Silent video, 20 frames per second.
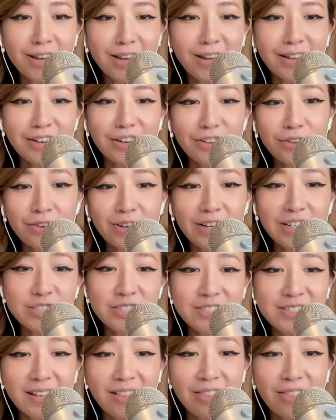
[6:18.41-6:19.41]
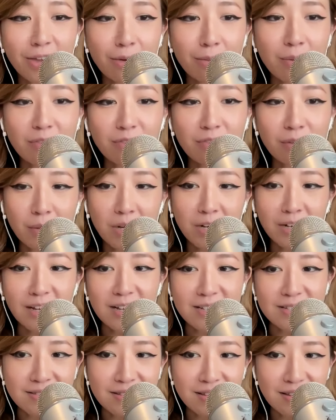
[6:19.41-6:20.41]
Another interesting thing about Feminine
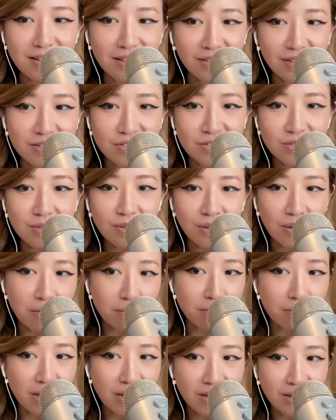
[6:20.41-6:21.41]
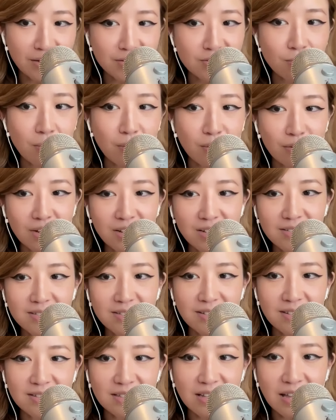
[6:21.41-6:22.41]
S E, at least in my experience,
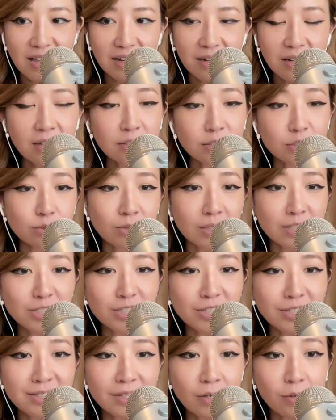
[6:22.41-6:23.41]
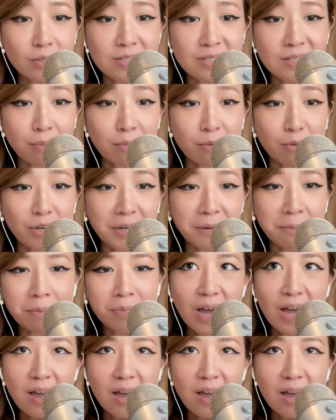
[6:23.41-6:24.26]
is that instructions are slippery.